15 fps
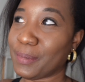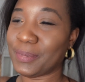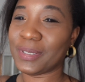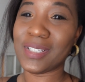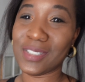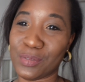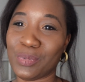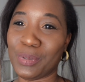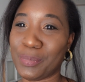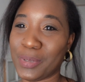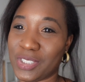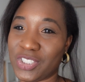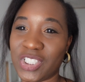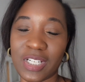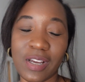because we
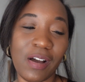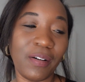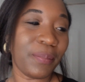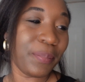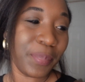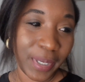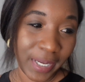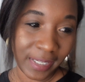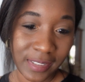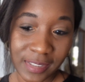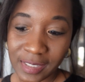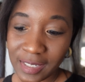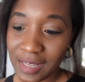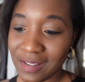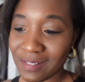put shit off. But
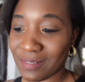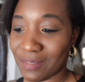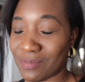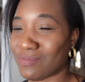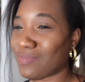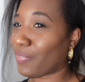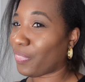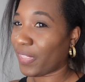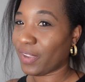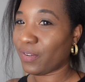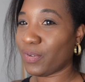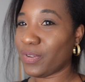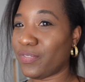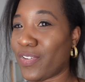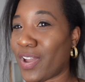I think
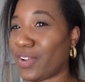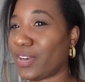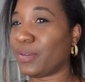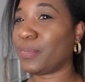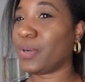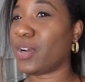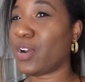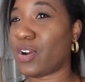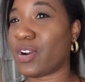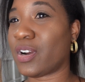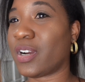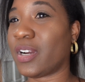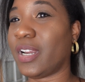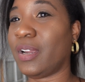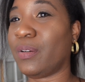we found him a
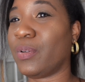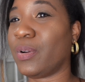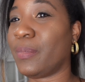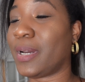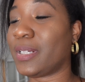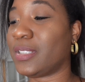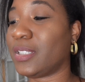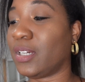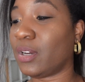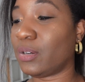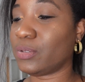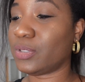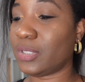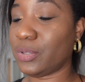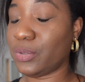car and we're about to
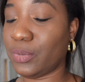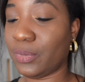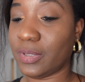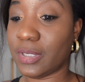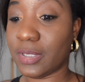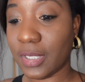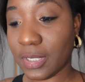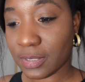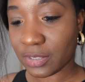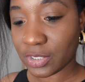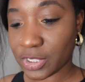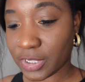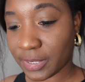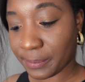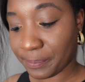go to the
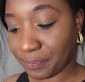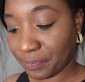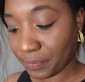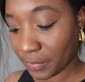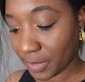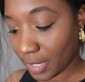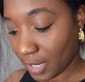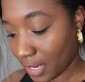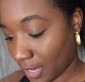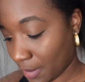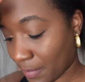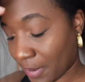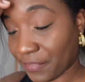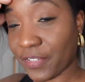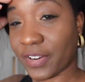dealership.
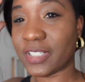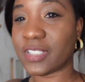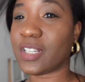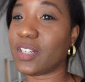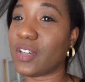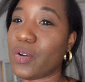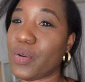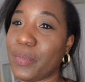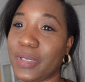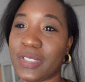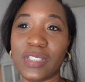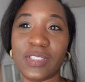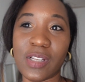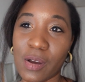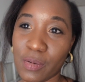And my friend is going to go with me.
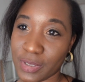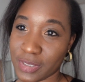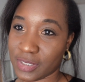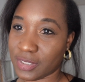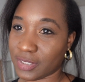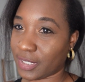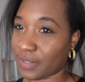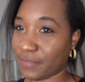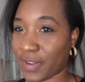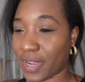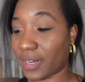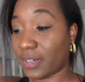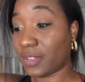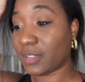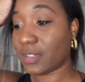She's always good at
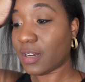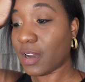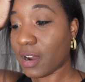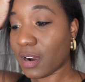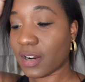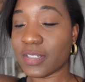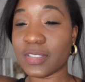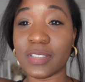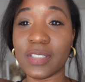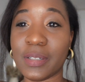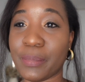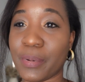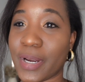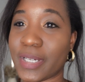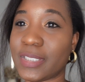finding good cars and
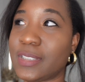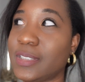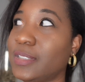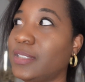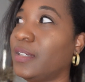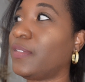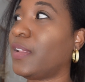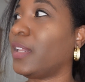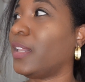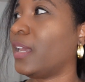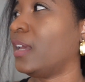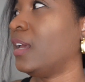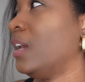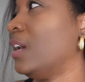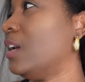good prices and stuff like
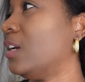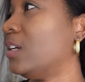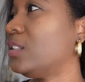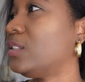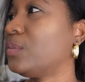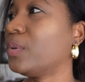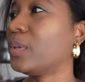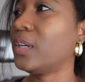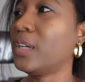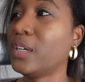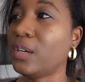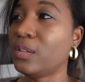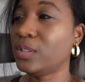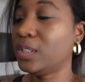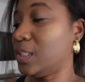that. So we're going to
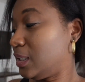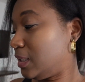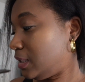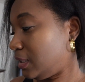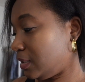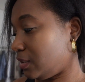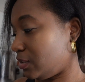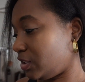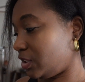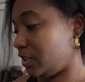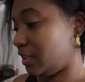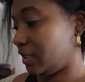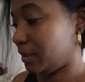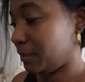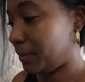go to the
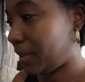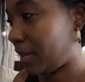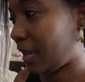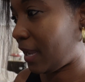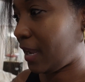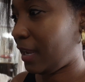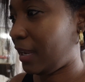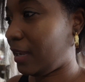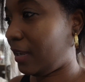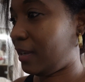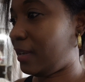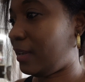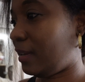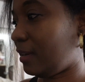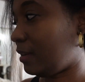dealership
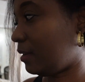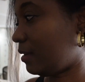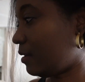and